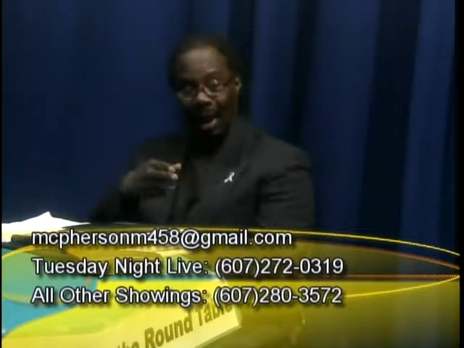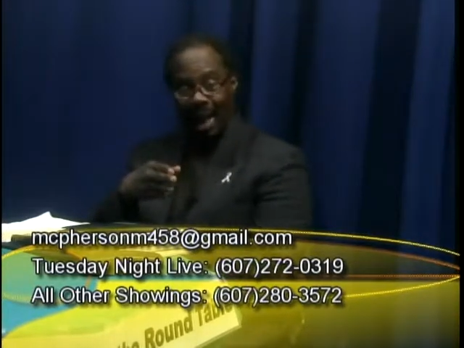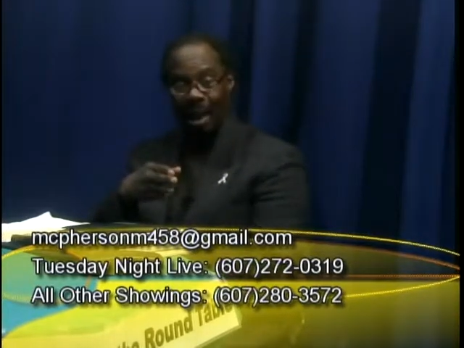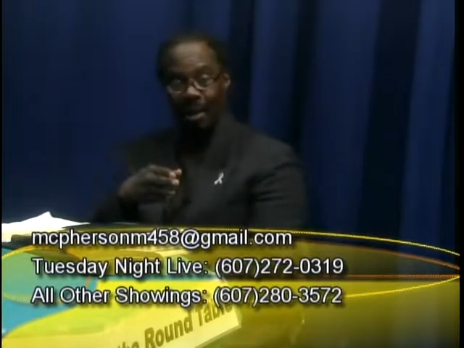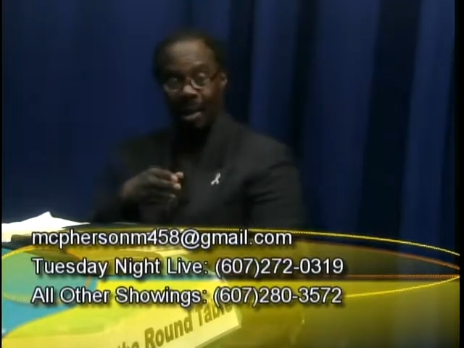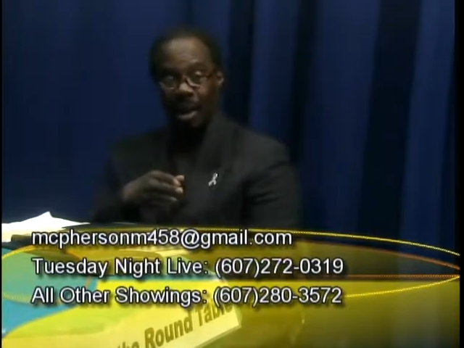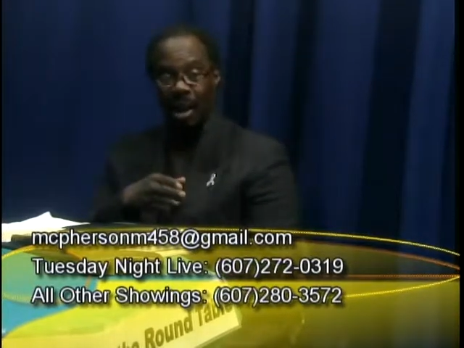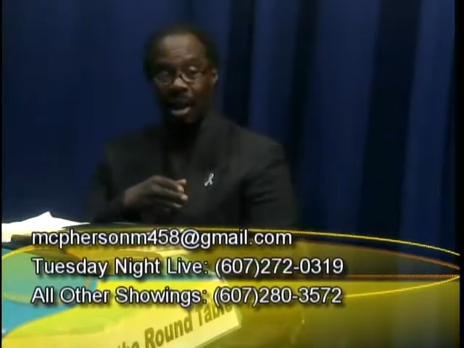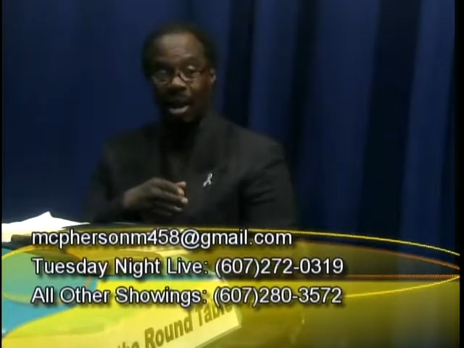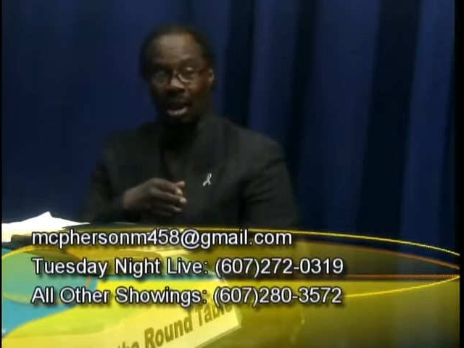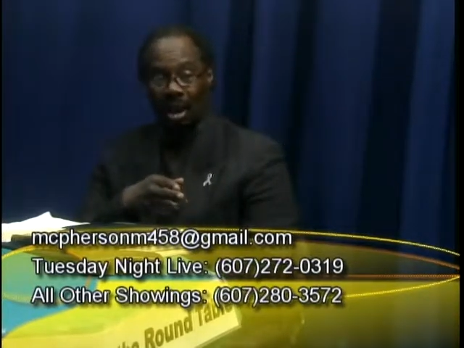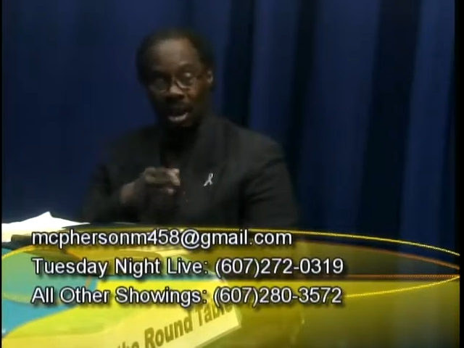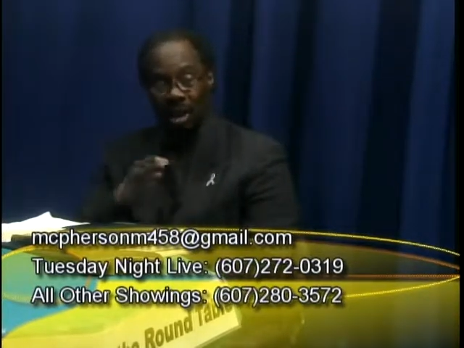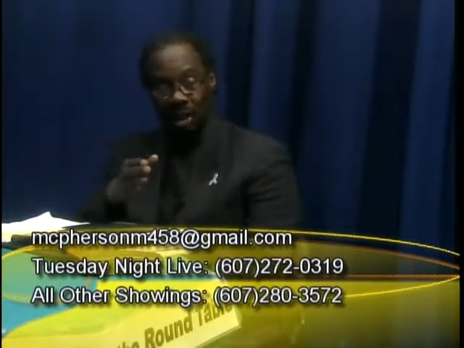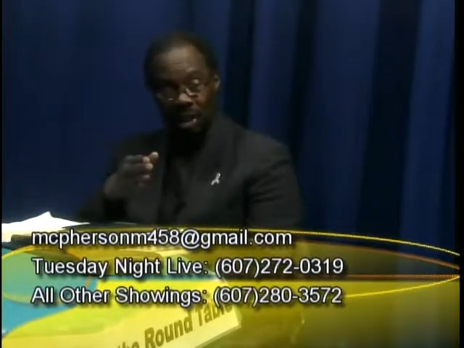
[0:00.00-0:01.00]
out there
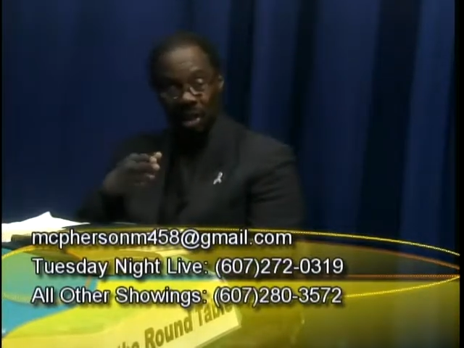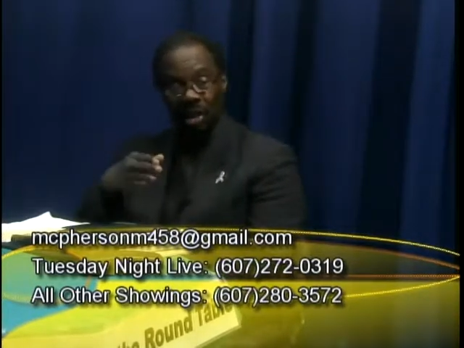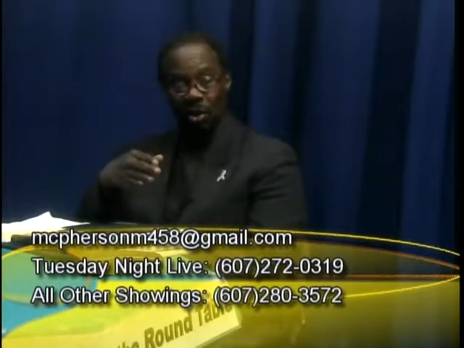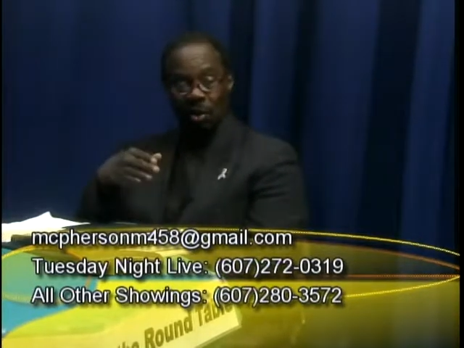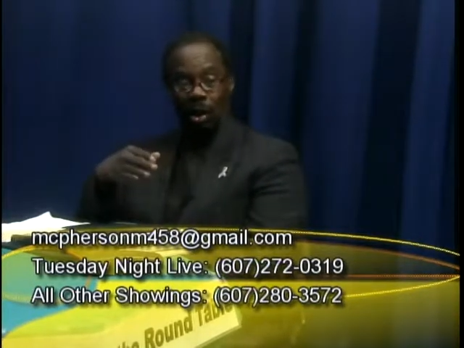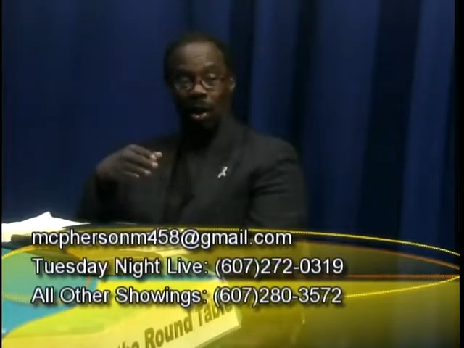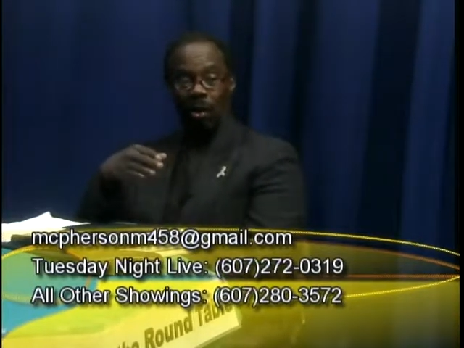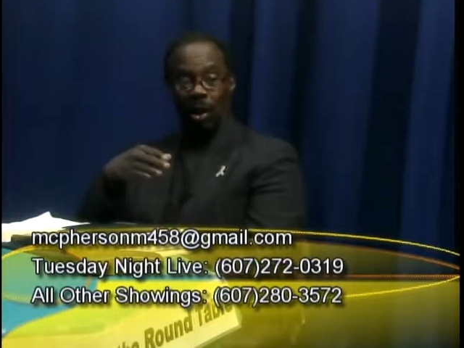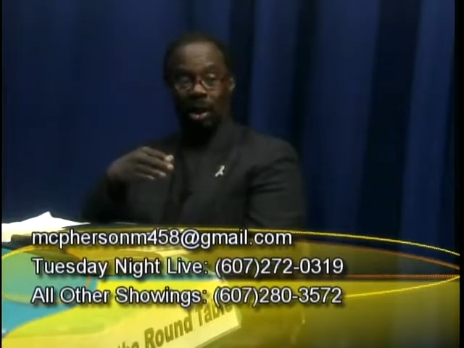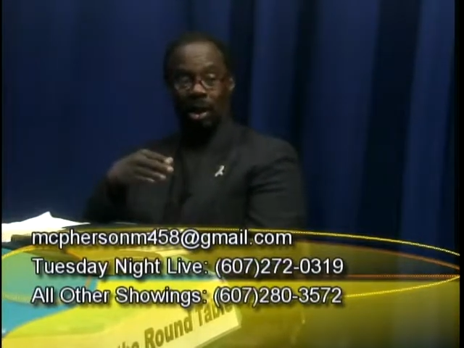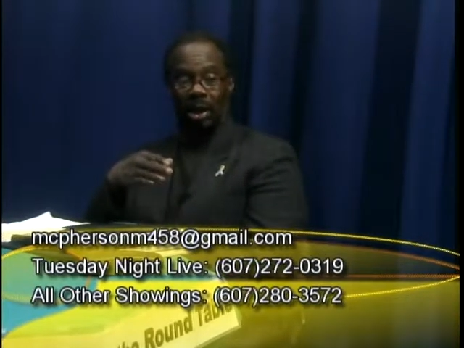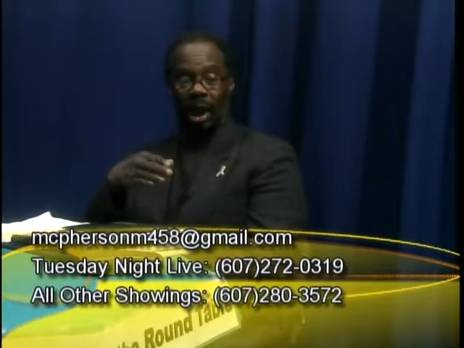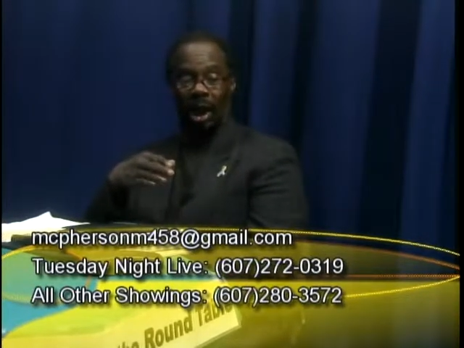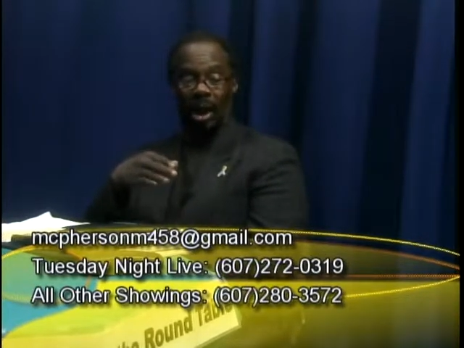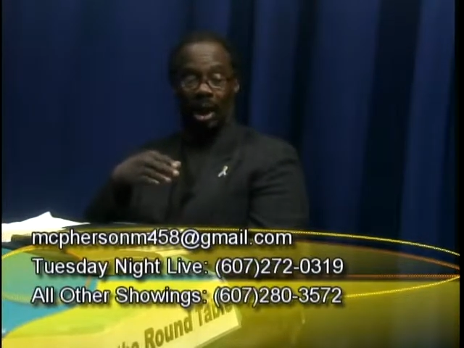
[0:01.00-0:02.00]
listening to what we're
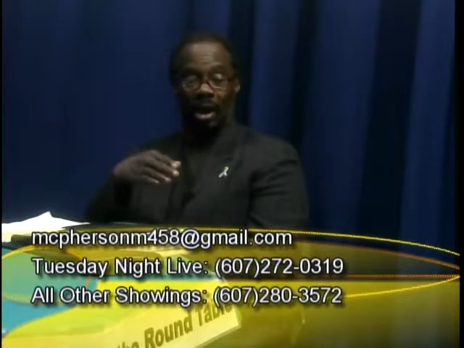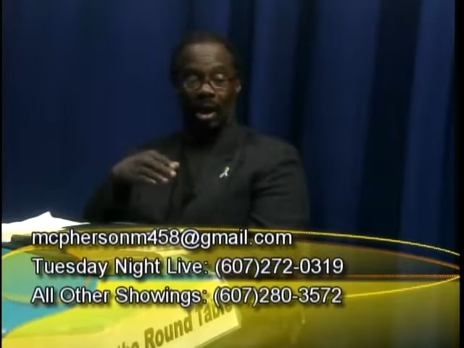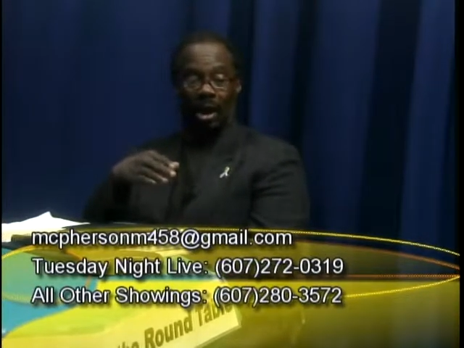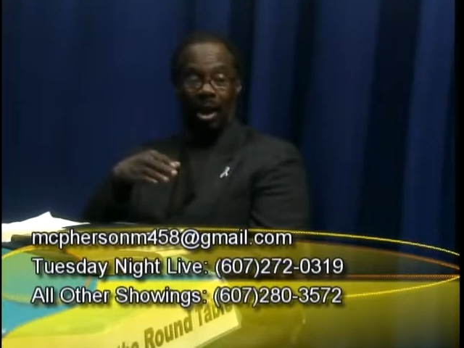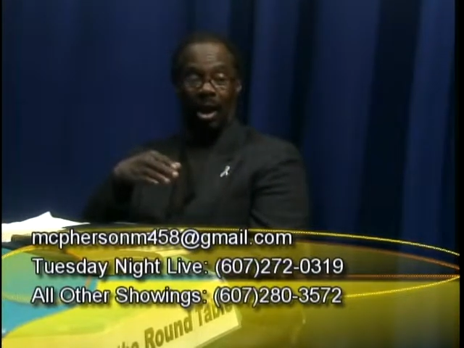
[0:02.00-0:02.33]
saying